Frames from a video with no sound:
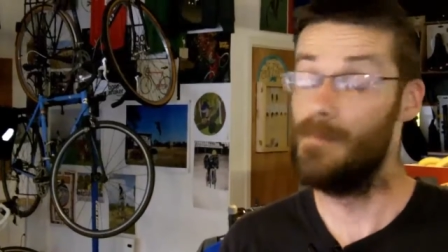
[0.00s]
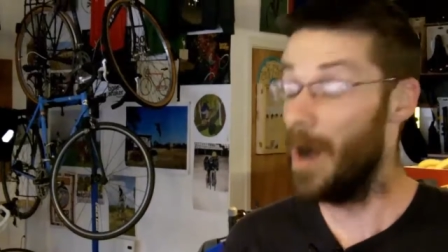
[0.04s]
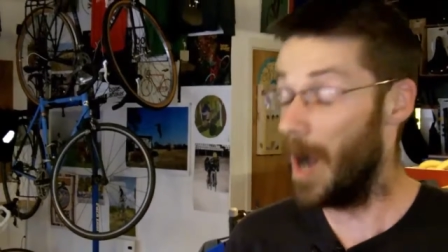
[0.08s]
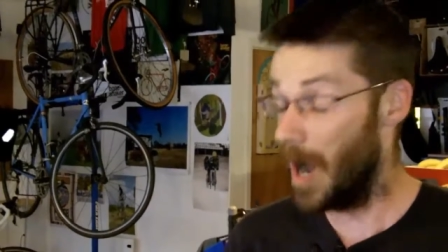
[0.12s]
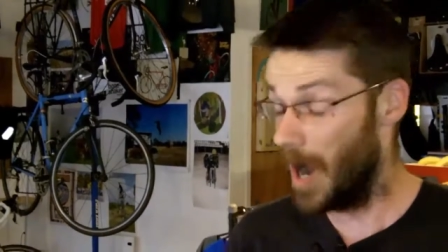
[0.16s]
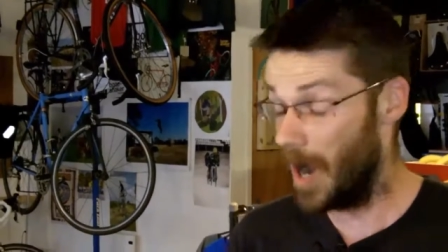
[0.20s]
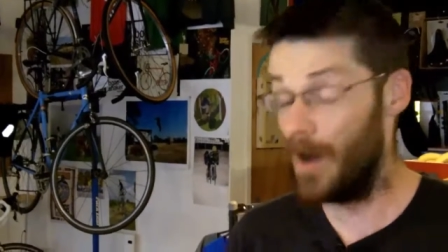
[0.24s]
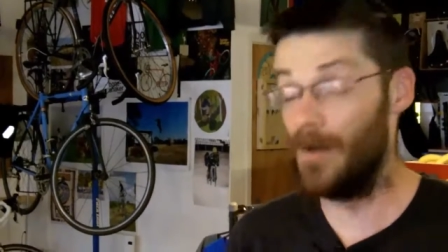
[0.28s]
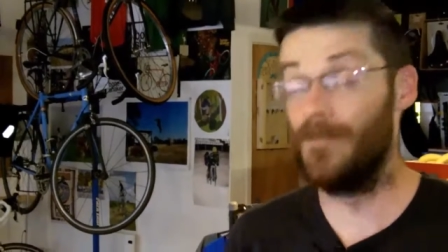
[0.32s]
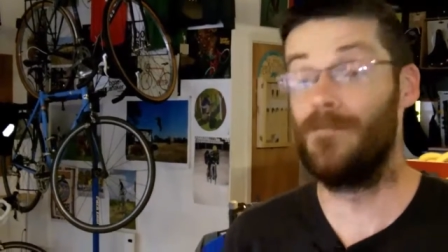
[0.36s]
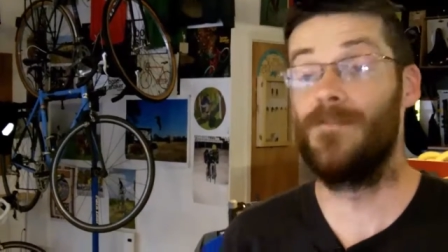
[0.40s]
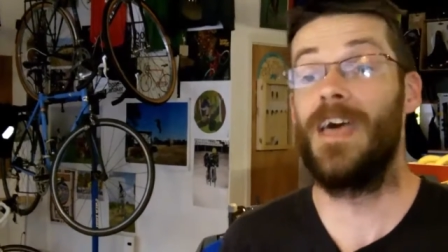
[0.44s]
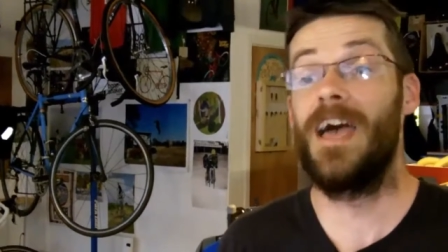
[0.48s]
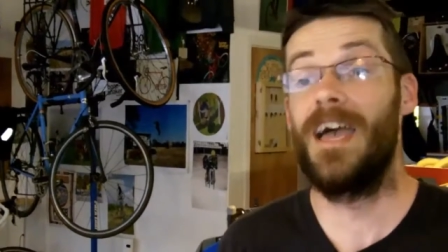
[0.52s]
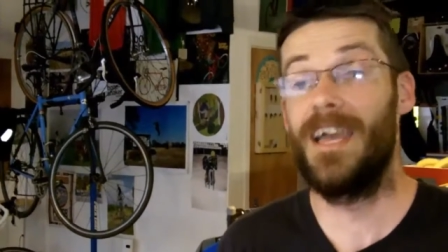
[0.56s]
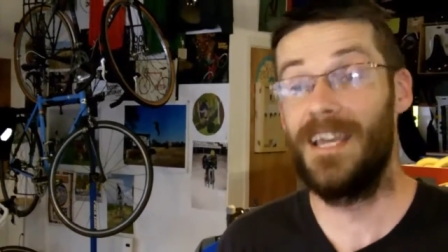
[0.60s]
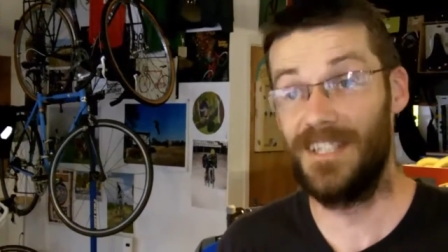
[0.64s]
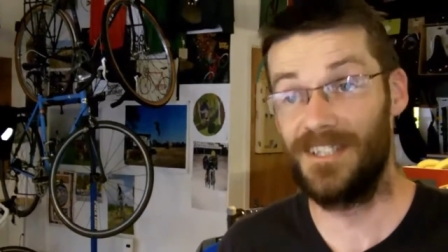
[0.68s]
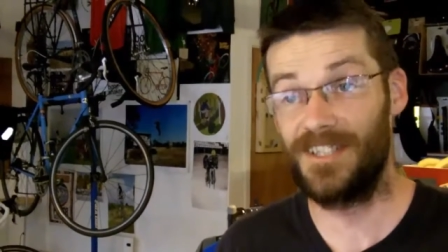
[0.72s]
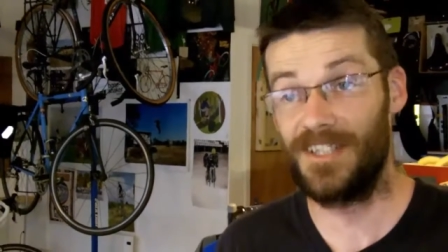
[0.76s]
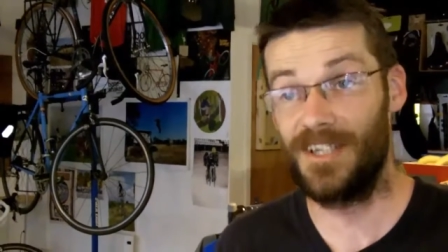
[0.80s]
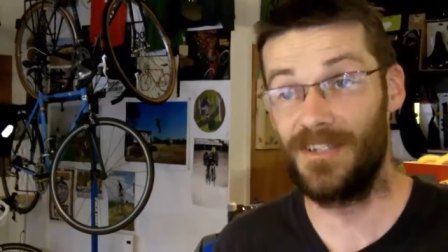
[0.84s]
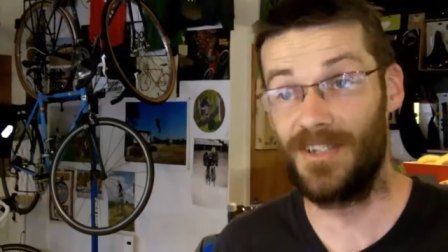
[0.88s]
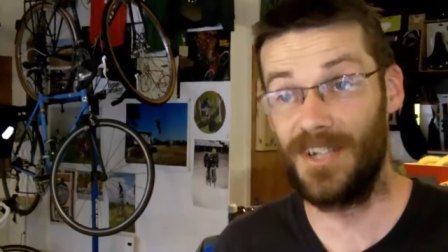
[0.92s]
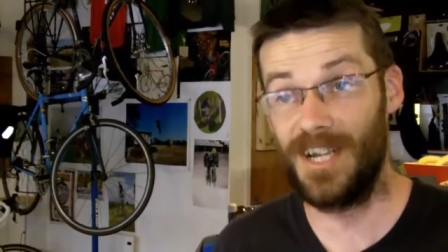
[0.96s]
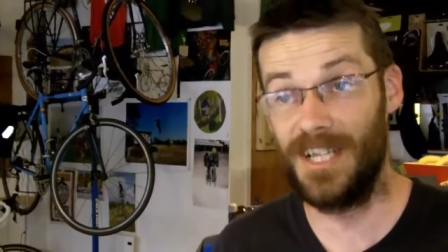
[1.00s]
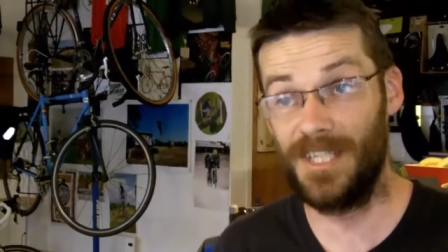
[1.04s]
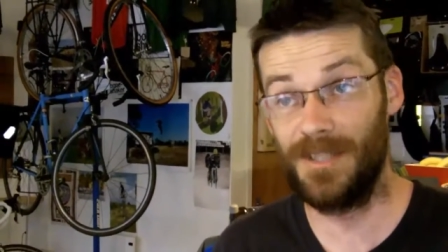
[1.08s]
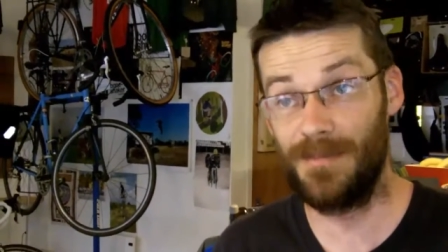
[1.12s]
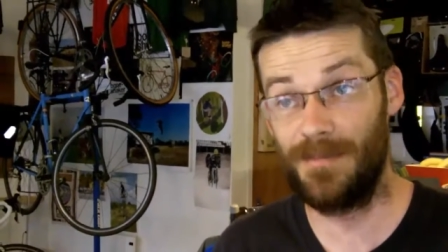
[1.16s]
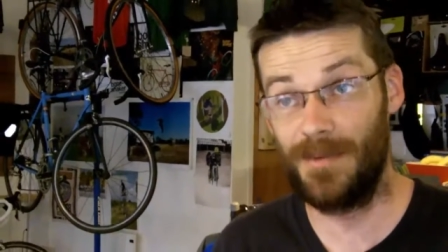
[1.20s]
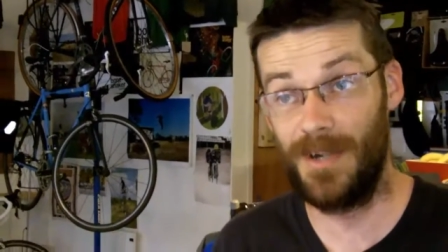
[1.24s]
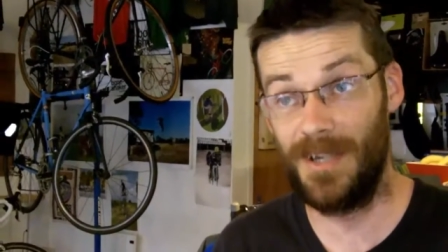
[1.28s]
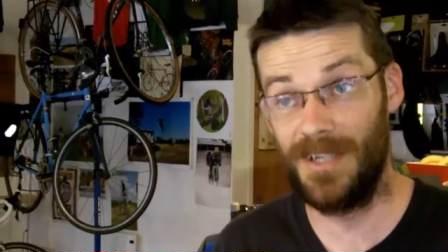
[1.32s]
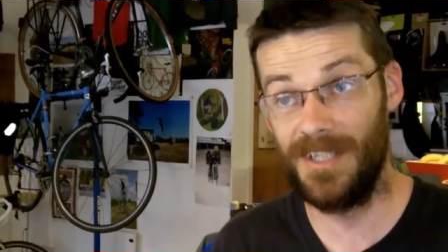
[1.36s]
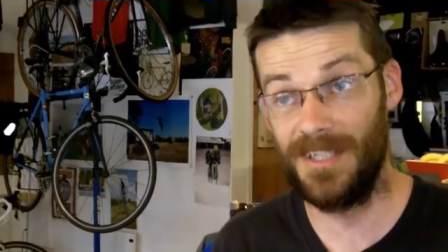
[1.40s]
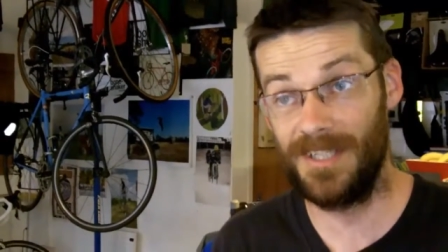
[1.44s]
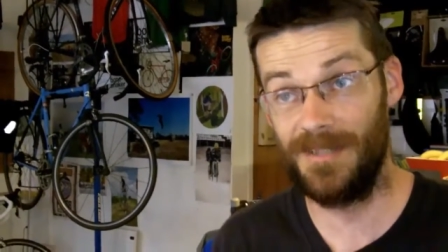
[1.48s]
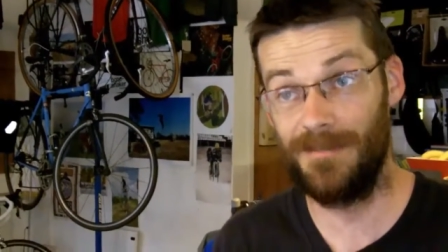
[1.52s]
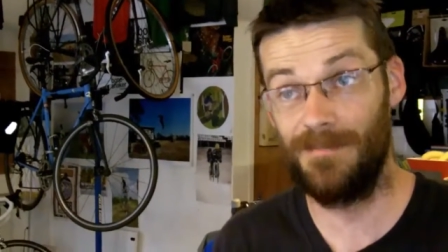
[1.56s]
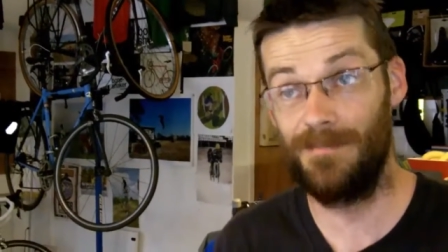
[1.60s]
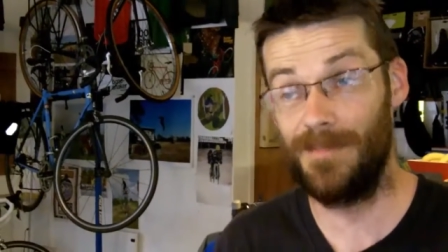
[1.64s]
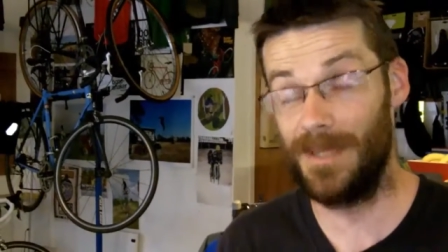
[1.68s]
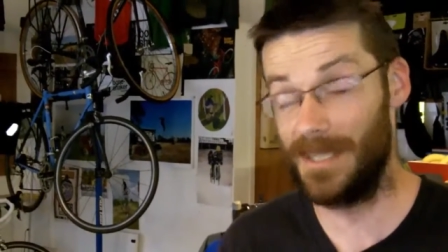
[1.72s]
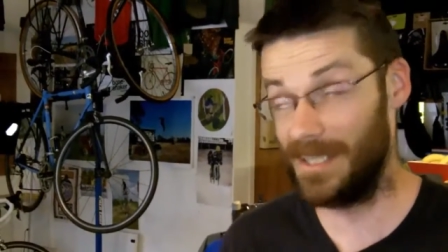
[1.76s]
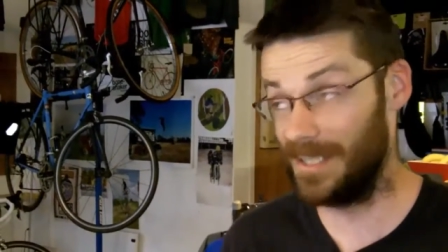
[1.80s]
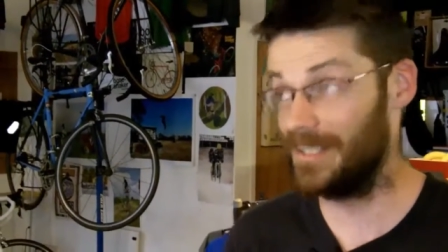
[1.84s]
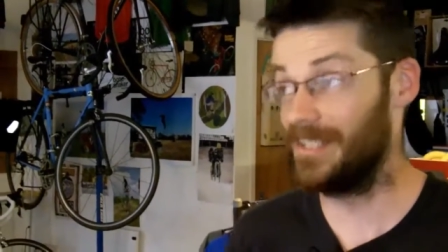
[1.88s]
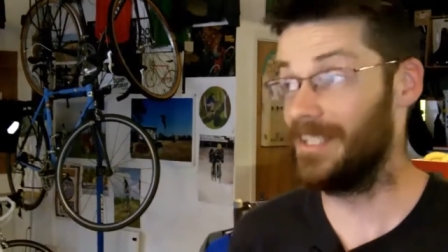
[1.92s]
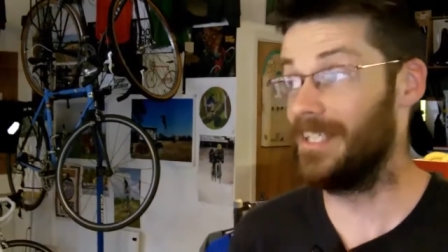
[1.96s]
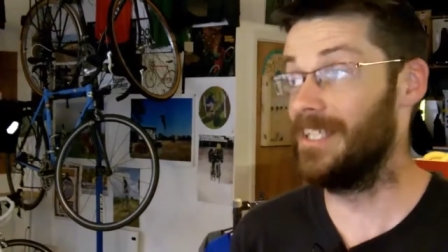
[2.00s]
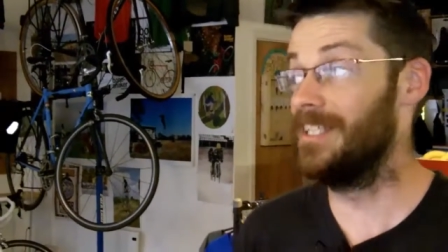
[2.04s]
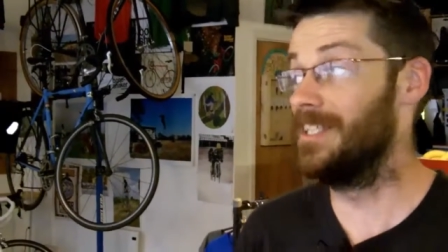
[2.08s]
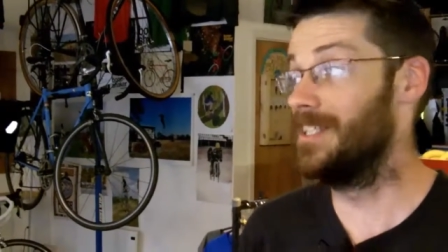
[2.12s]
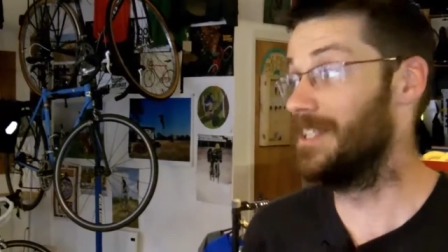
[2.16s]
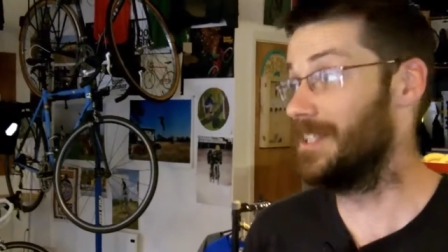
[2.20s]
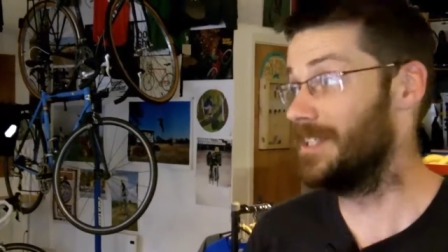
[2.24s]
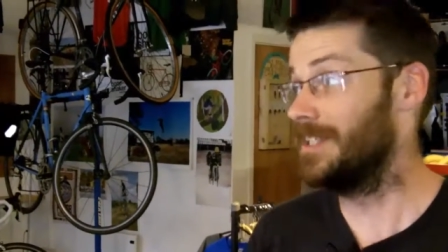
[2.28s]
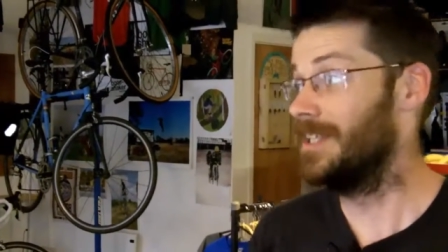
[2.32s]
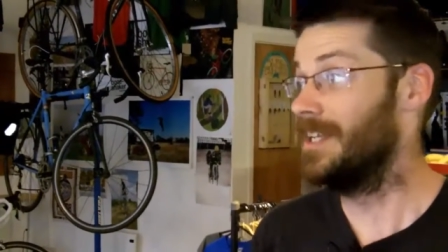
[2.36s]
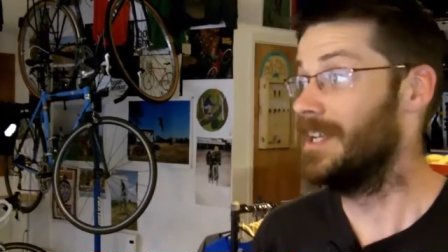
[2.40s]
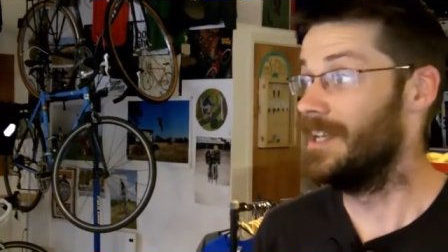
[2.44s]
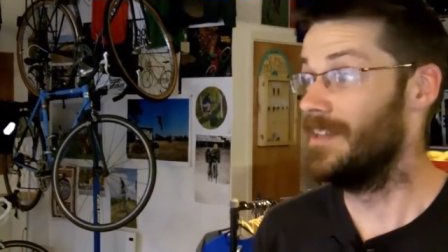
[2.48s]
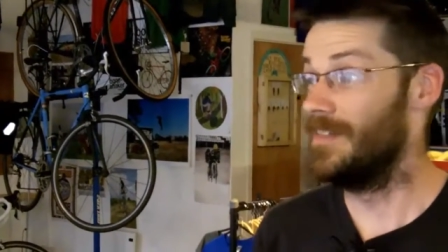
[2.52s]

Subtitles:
Part of that is social enterprise, businesses